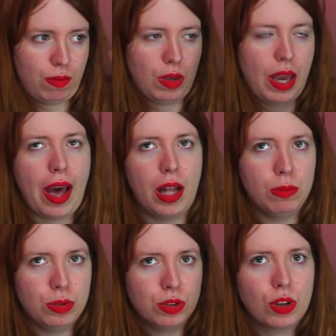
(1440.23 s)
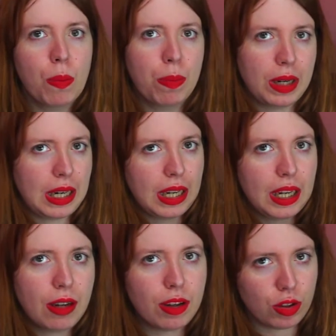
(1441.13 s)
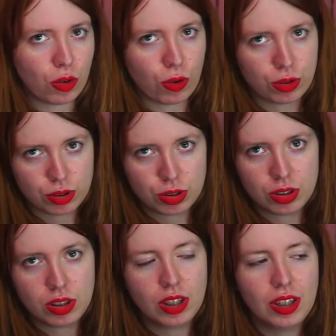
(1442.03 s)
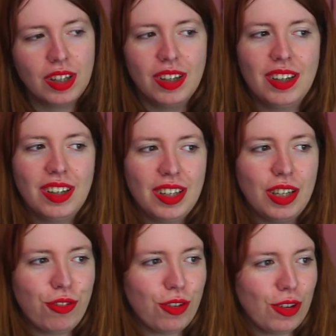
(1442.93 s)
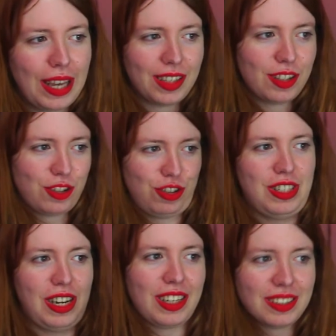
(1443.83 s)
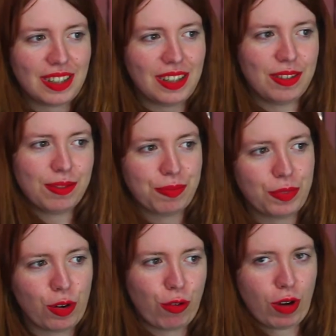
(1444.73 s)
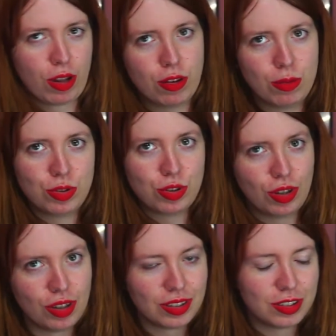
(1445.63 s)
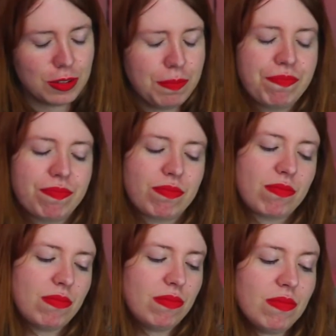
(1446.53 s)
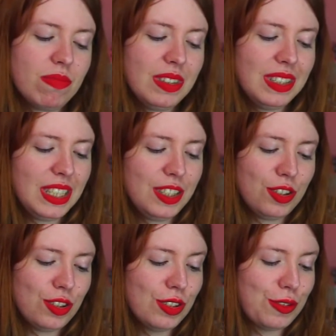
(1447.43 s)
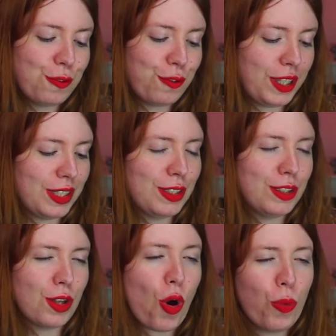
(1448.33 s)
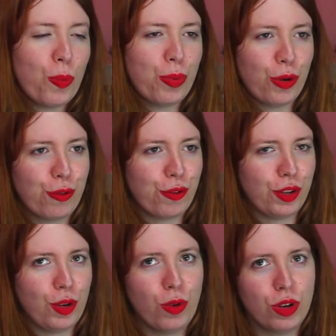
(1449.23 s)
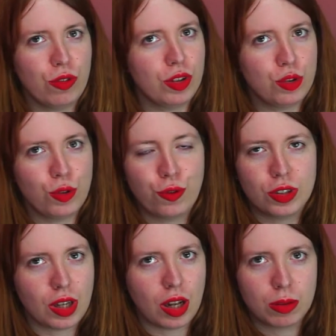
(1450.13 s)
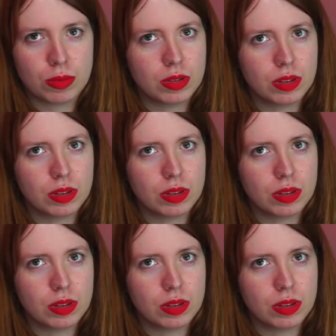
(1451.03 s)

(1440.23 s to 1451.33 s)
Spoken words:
albums completely in order, if you like just listen random songs, this song fits so perfect in one of the two first albums.